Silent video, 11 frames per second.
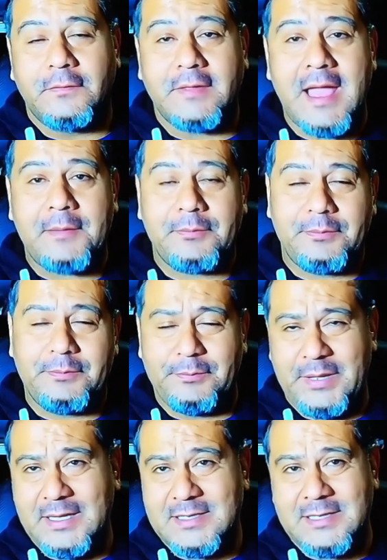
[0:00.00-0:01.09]
For that
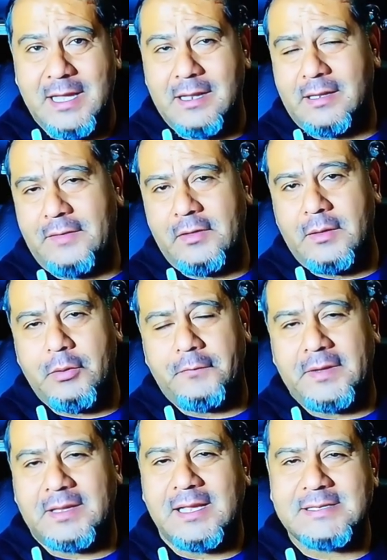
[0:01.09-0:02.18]
being said, give you a
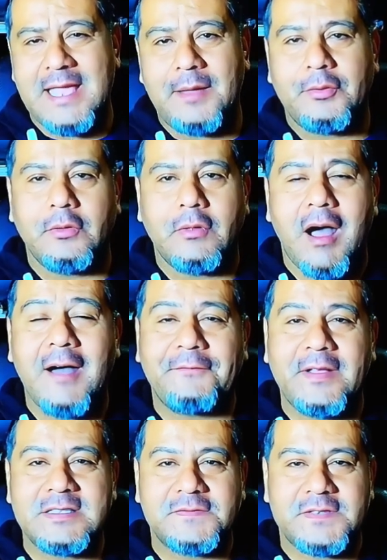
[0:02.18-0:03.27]
perfect example,
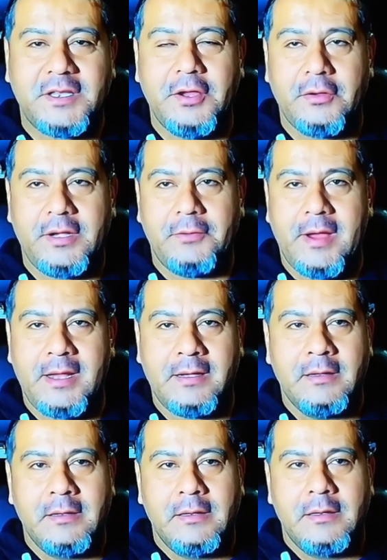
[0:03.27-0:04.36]
offensive security, right?
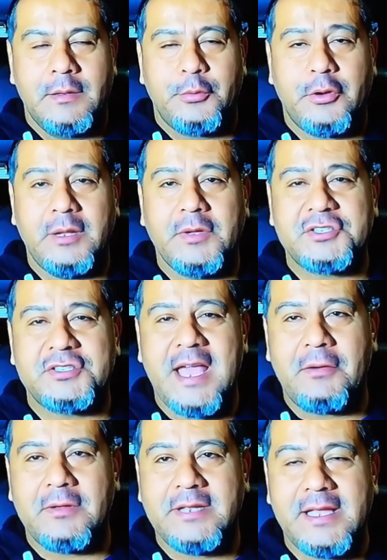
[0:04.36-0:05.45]
Pretty much
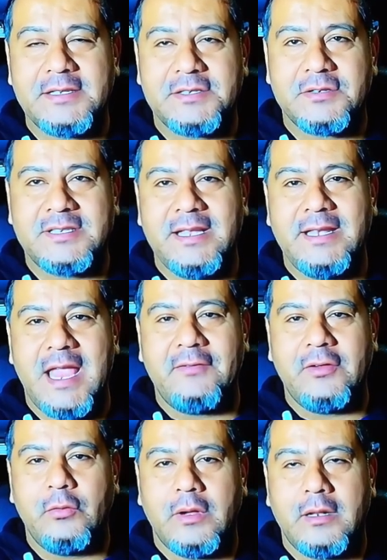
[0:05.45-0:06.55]
nowadays, you're seeing
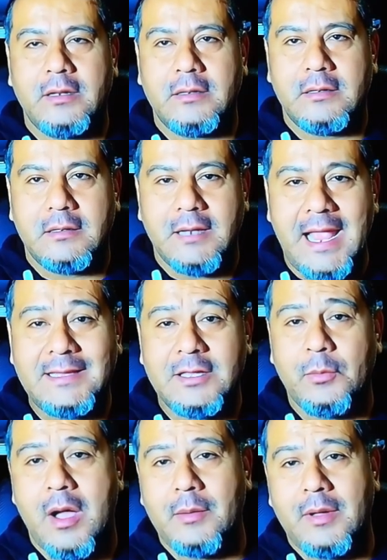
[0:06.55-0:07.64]
everyone and their
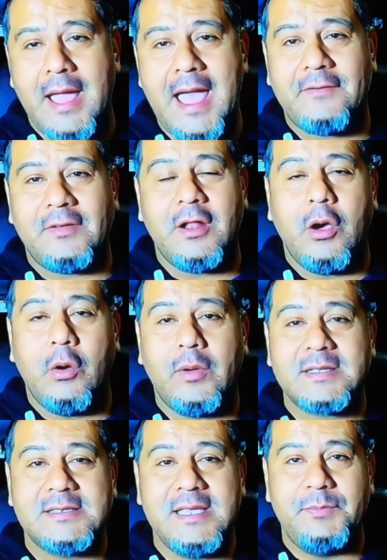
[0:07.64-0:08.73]
mama have an
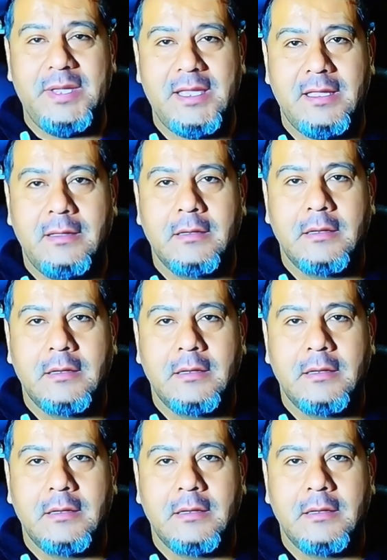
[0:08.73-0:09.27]
OSCP.